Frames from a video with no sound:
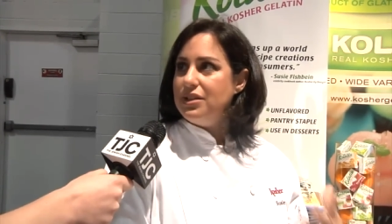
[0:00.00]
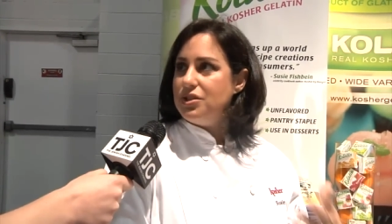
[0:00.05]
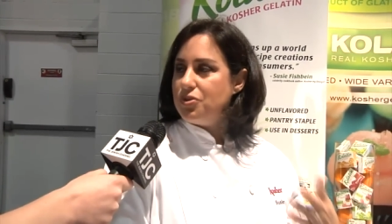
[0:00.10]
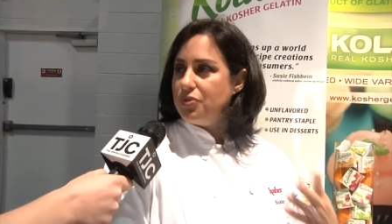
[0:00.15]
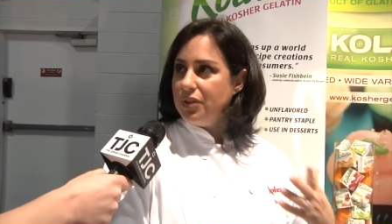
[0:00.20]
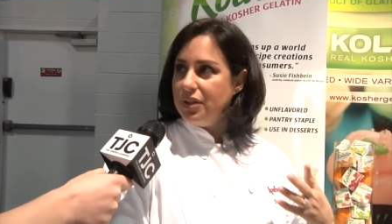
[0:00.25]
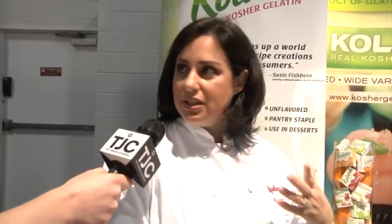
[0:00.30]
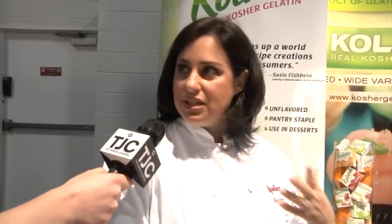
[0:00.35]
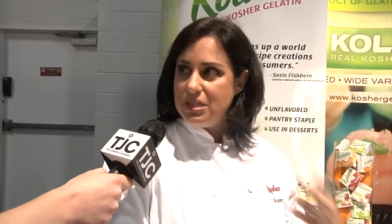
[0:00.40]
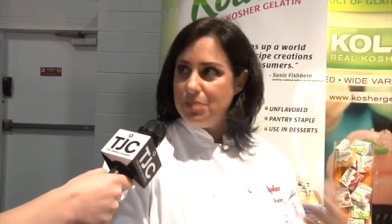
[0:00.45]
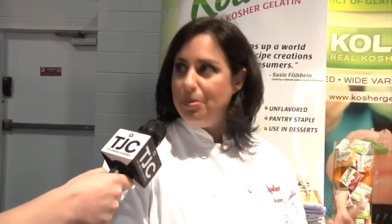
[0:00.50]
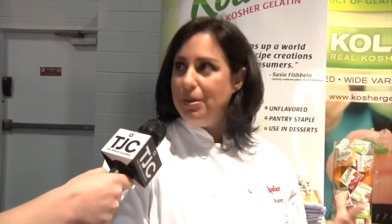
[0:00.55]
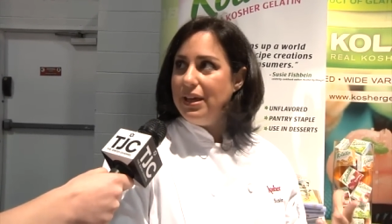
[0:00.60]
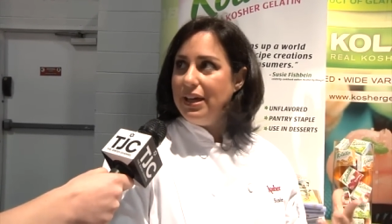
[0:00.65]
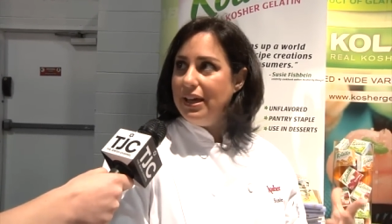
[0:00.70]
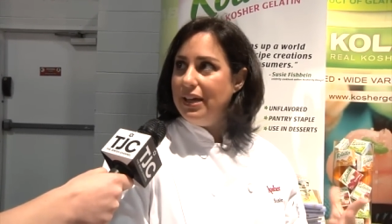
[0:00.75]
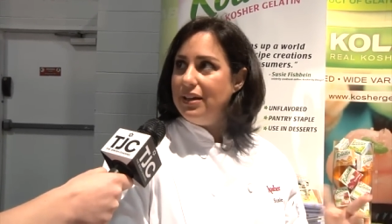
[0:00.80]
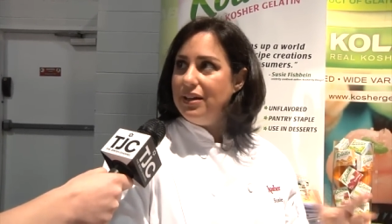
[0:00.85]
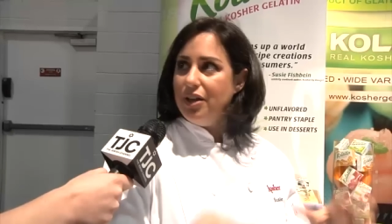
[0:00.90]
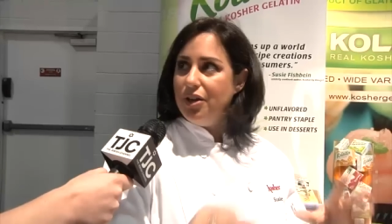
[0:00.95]
It's really
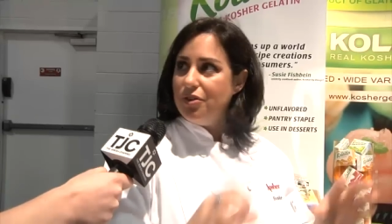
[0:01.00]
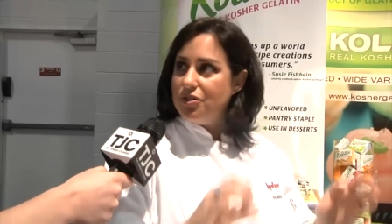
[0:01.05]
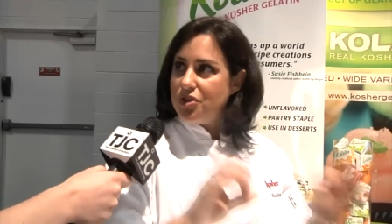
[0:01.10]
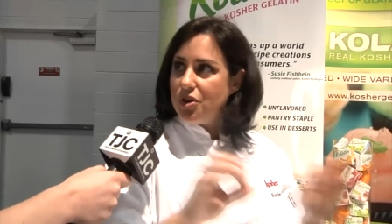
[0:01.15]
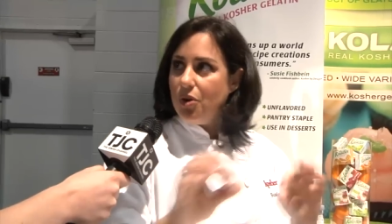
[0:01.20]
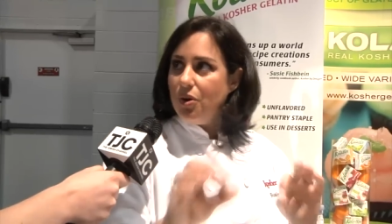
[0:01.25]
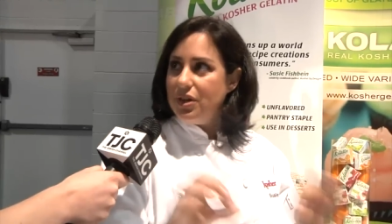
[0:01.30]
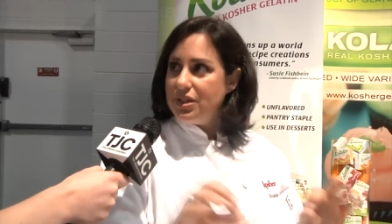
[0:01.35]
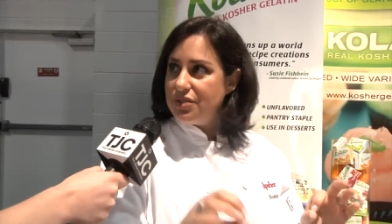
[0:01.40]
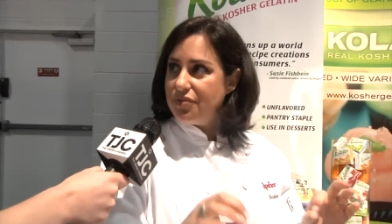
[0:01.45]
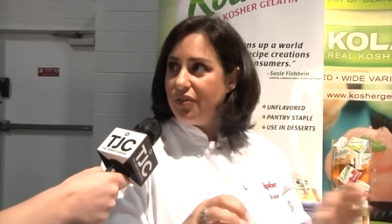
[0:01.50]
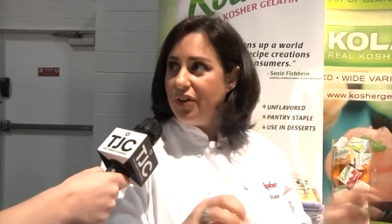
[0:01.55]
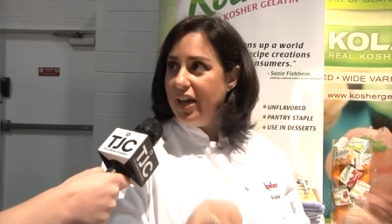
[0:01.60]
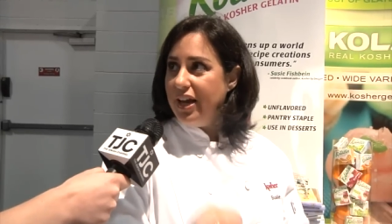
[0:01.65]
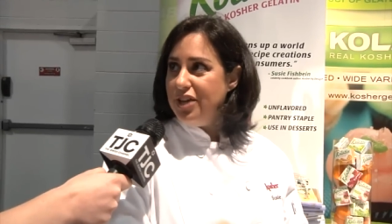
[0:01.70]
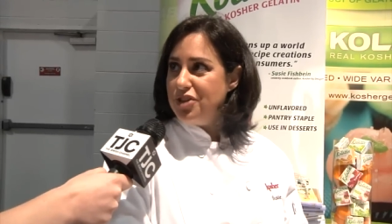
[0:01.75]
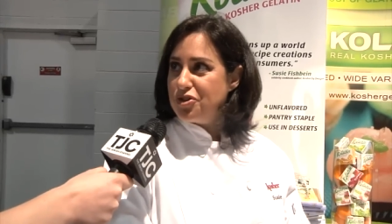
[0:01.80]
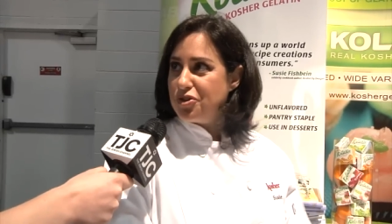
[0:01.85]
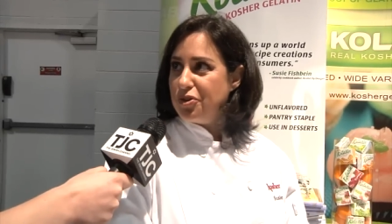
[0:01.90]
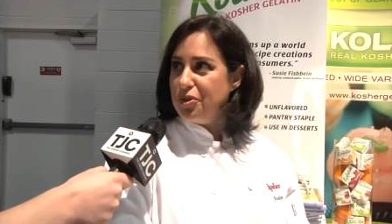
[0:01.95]
speaking, to all
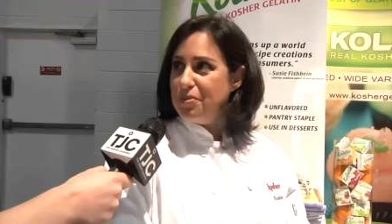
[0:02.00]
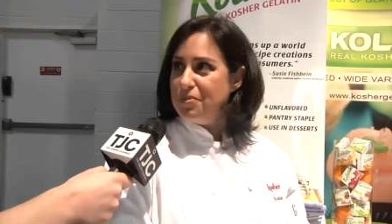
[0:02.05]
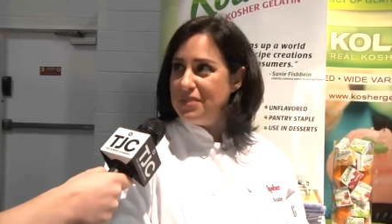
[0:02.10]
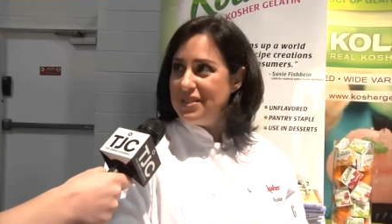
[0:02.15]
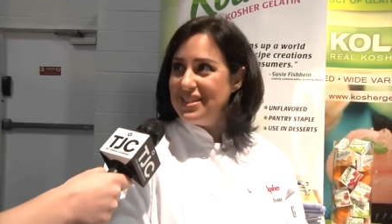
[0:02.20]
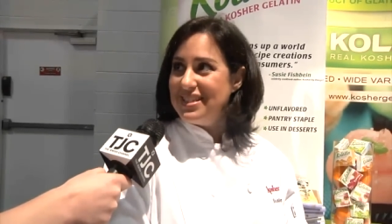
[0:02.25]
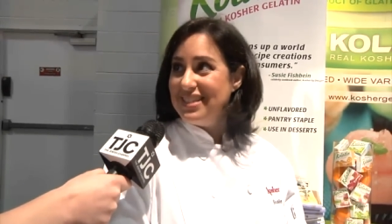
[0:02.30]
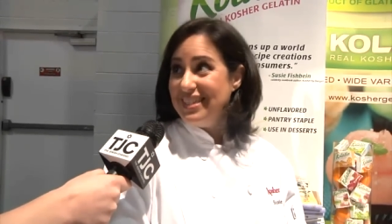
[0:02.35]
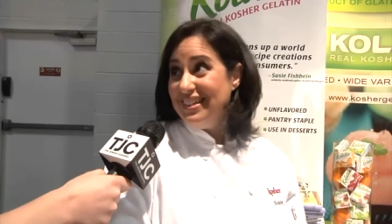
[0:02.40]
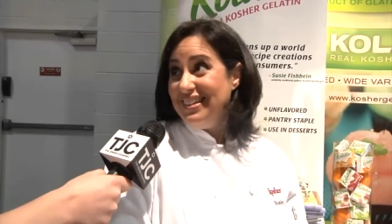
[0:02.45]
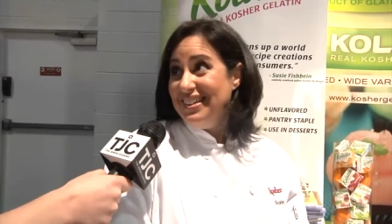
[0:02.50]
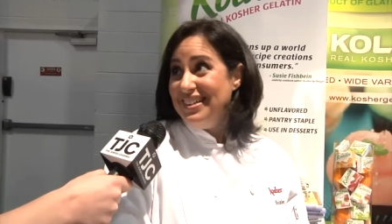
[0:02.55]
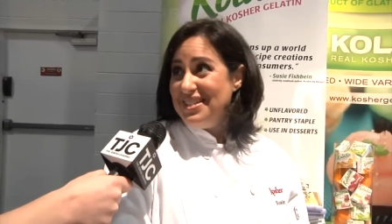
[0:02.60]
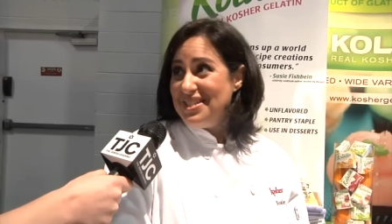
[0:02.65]
different age groups.